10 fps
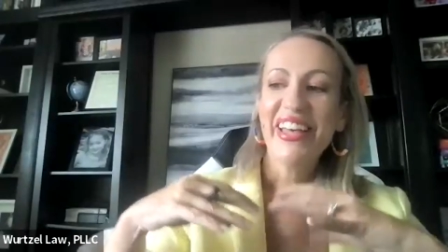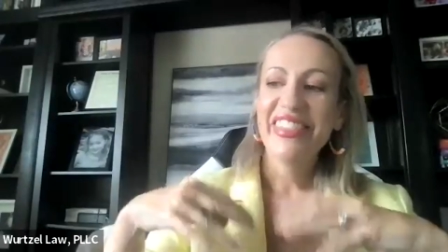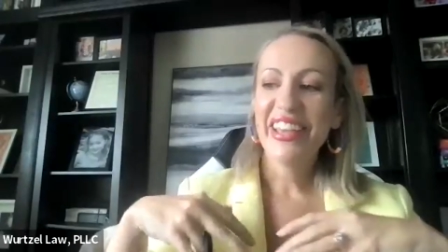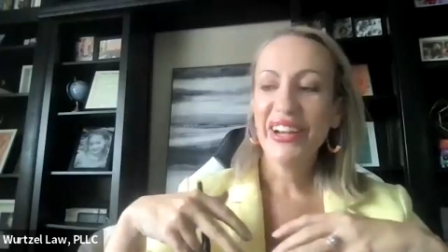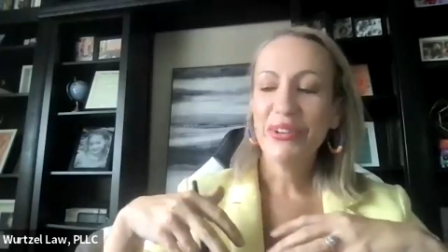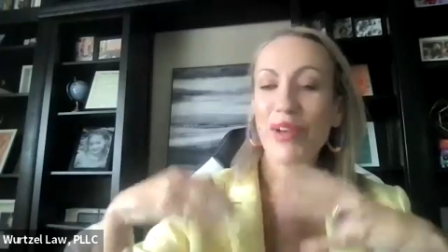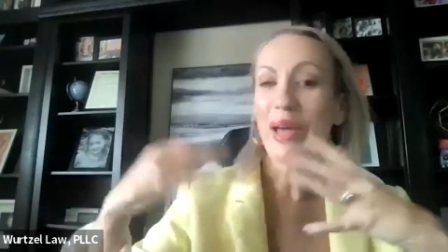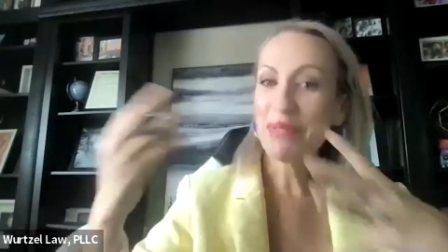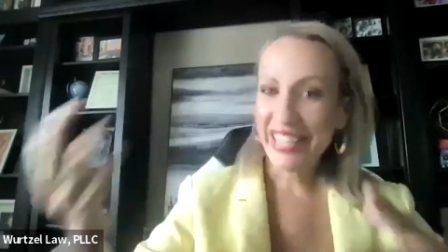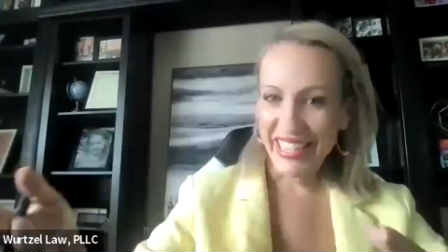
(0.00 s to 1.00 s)
their
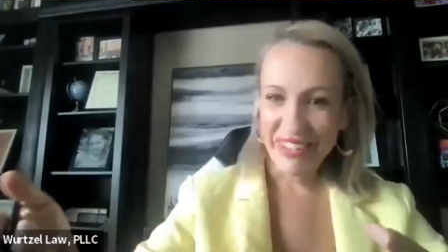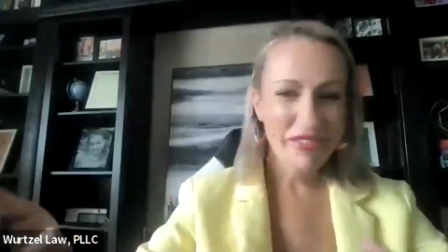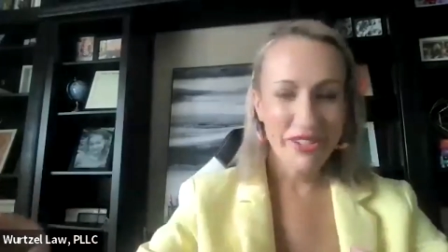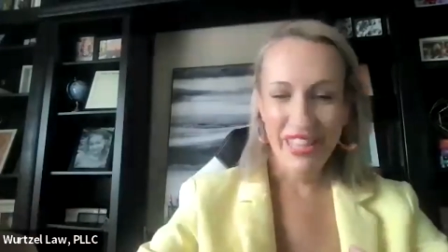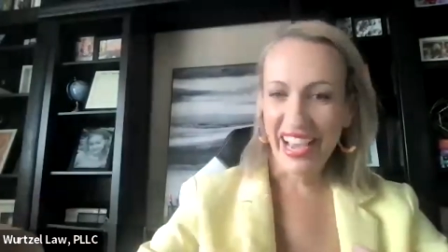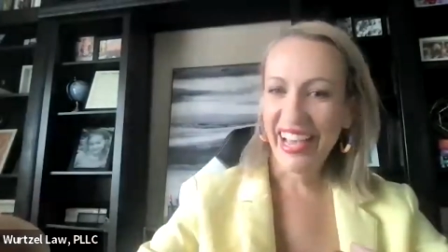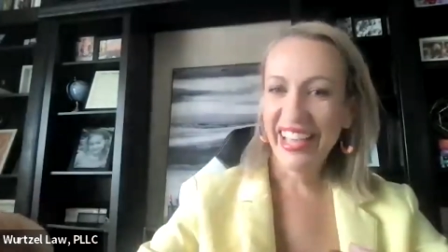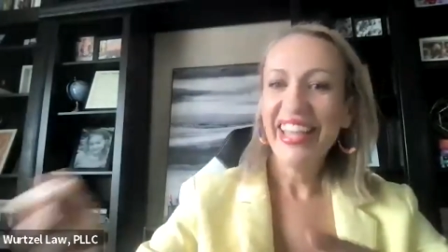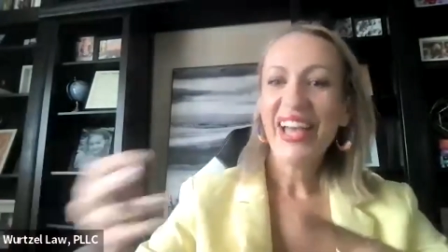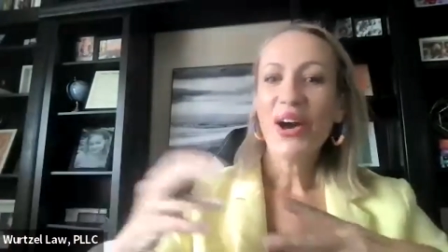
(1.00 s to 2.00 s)
remedy for
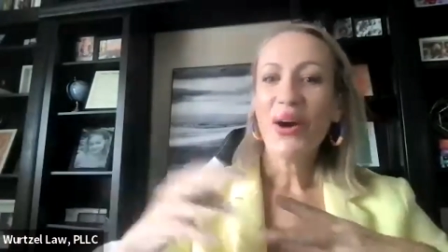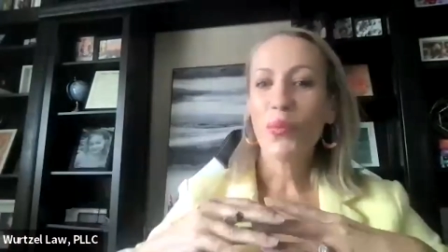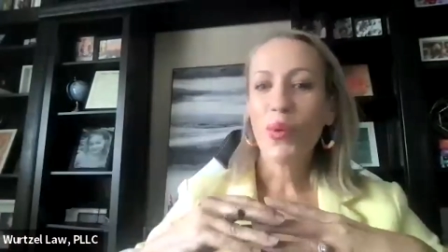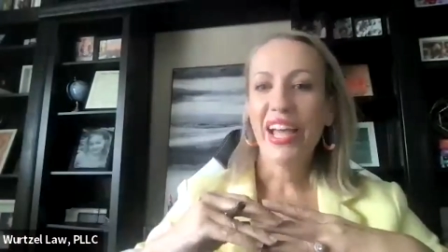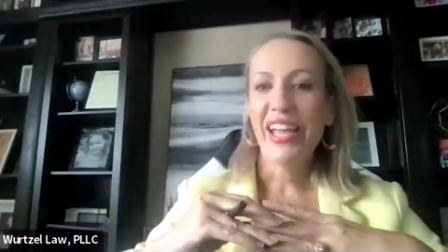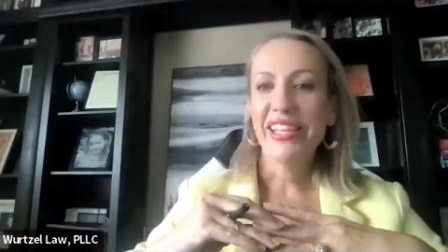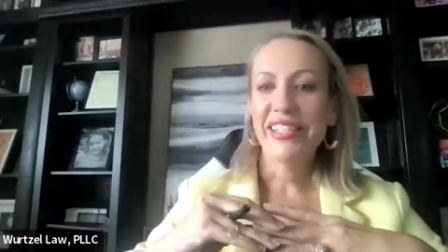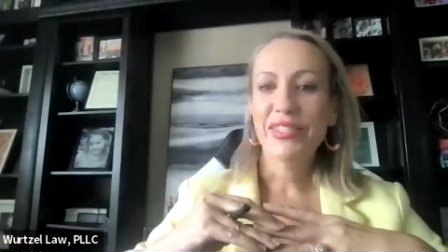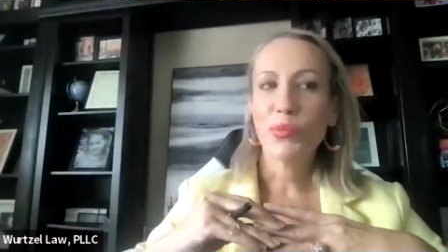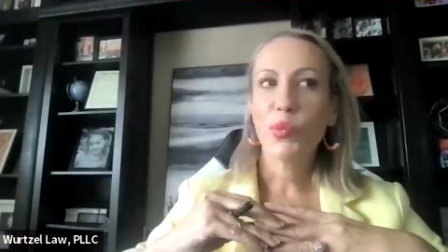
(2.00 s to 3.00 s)
that
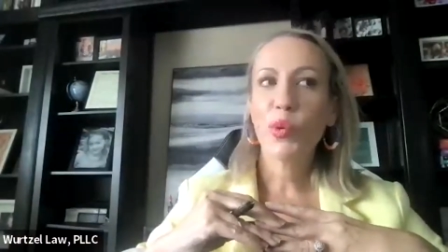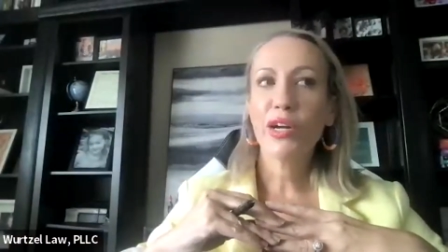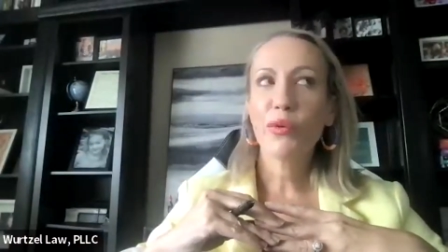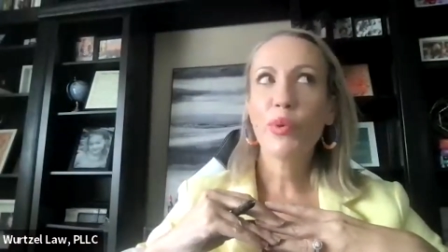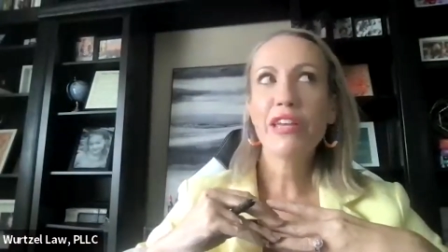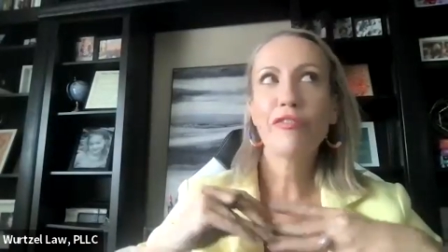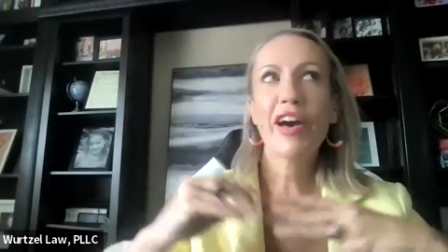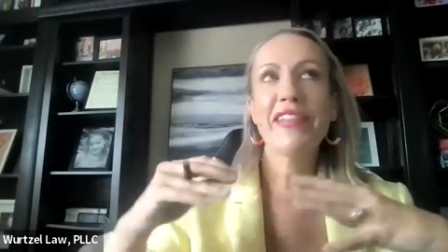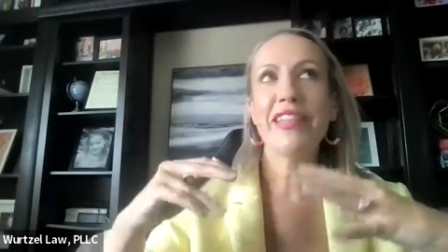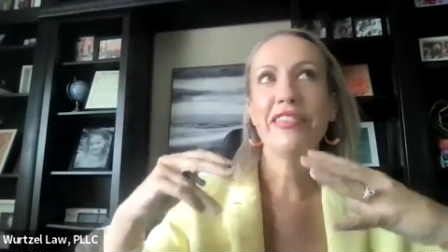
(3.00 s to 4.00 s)
was we
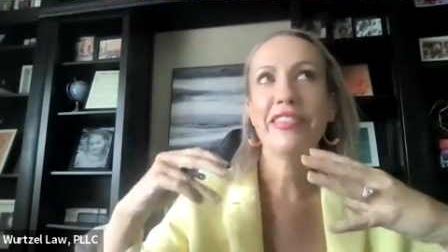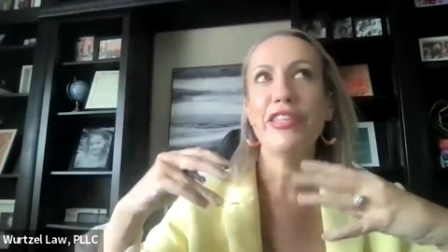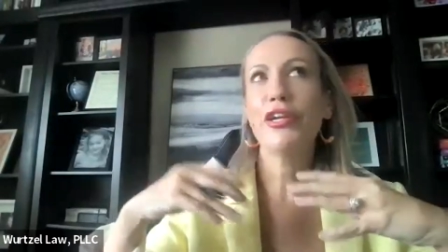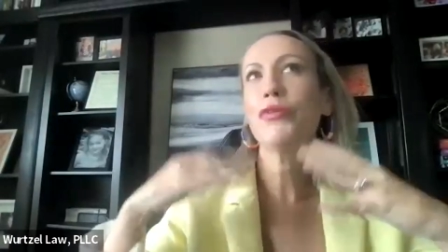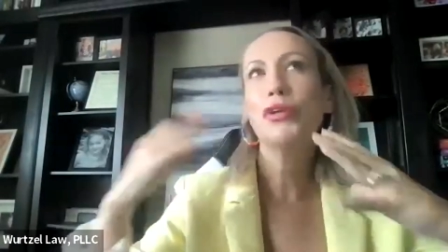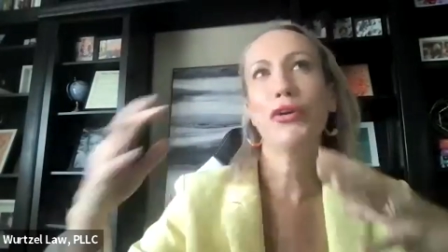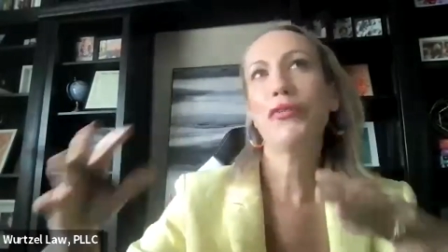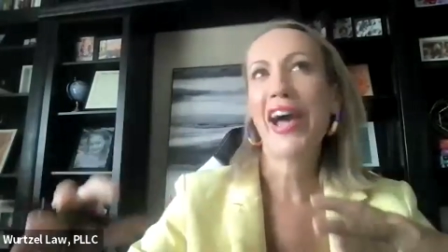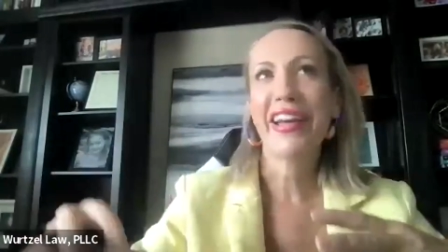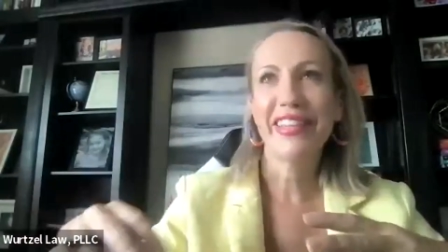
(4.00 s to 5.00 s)
find that you're
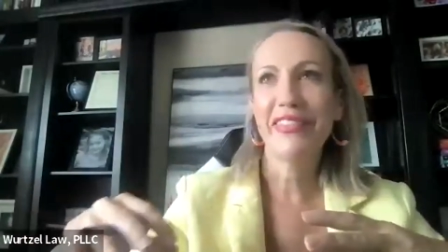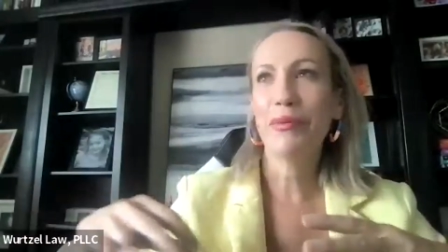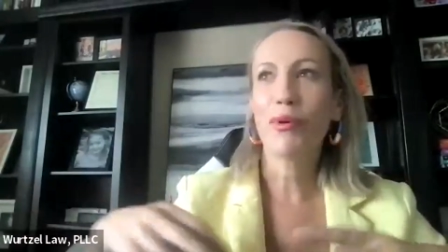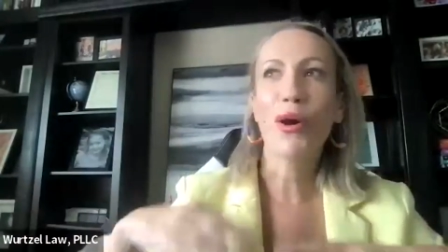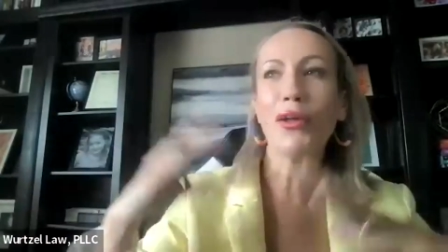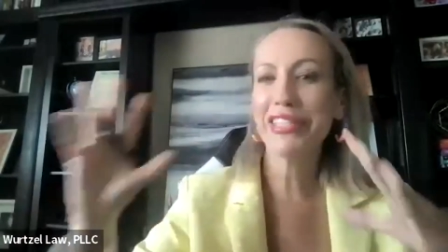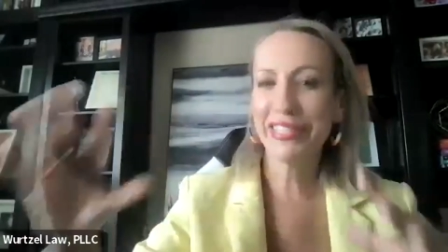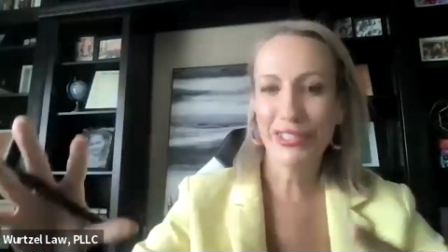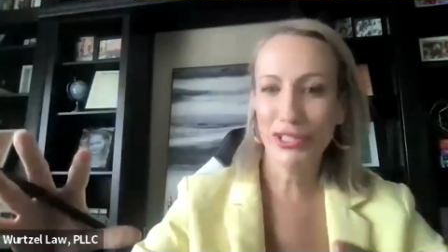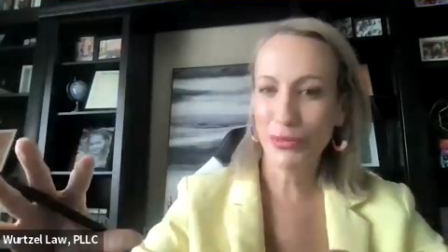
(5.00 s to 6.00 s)
correct, that there were all these
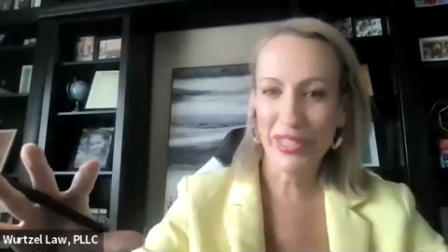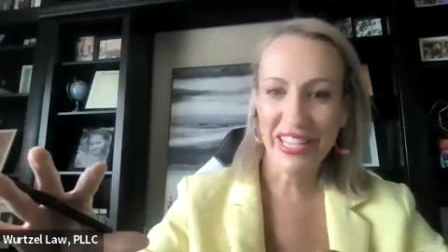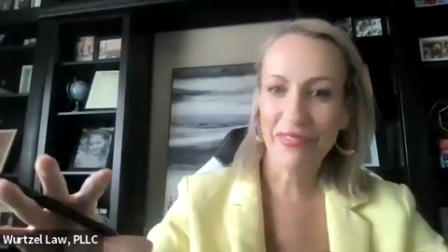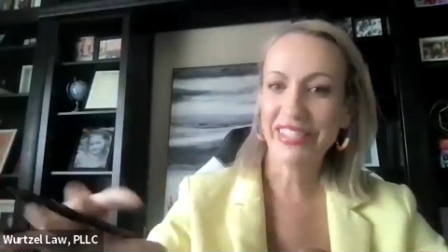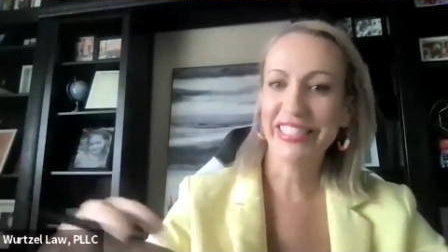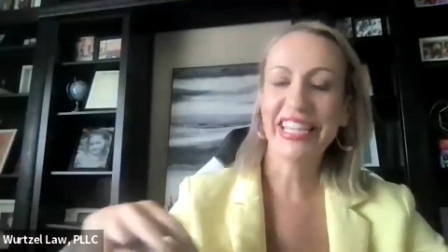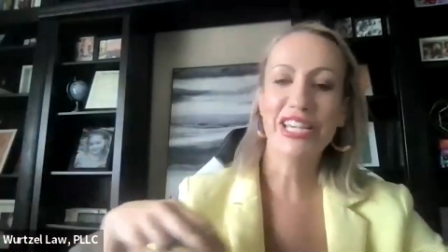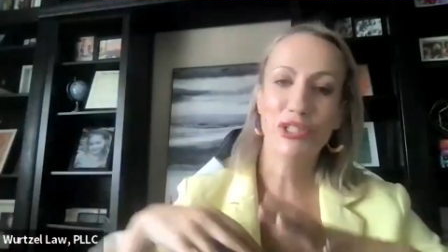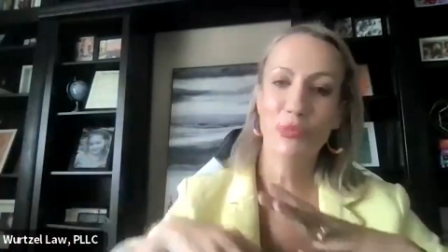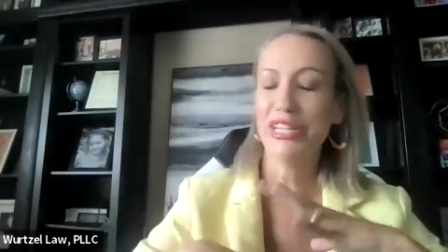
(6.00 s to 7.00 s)
issues with the investigation.